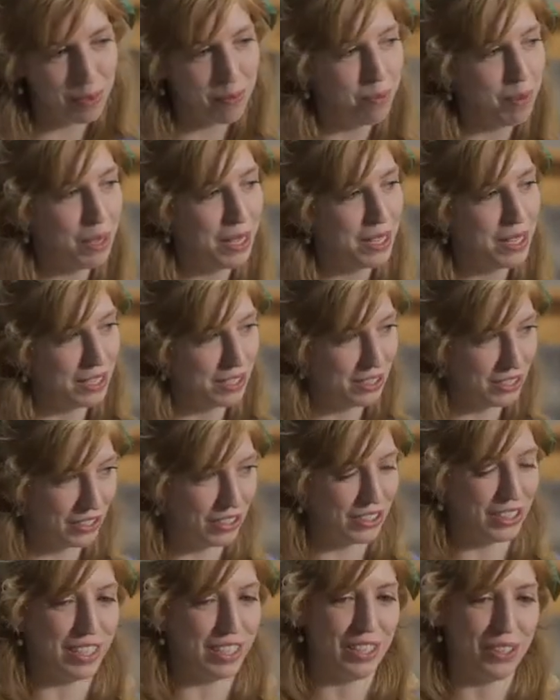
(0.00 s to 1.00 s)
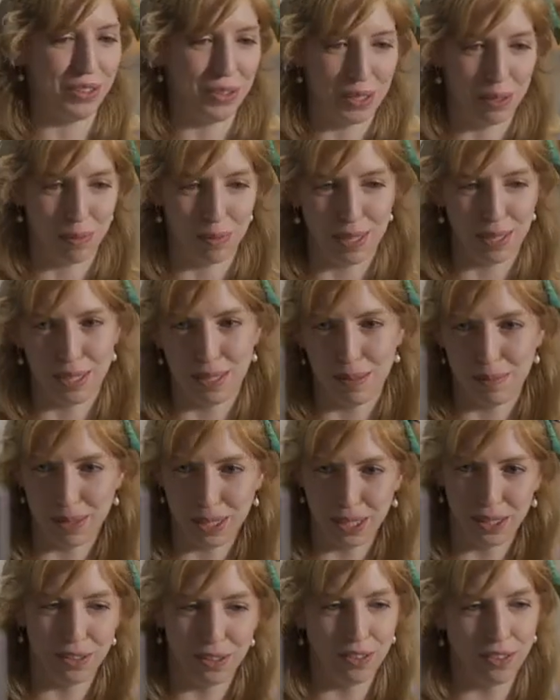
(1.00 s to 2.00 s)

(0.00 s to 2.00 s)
But it's good that you keep that in mind.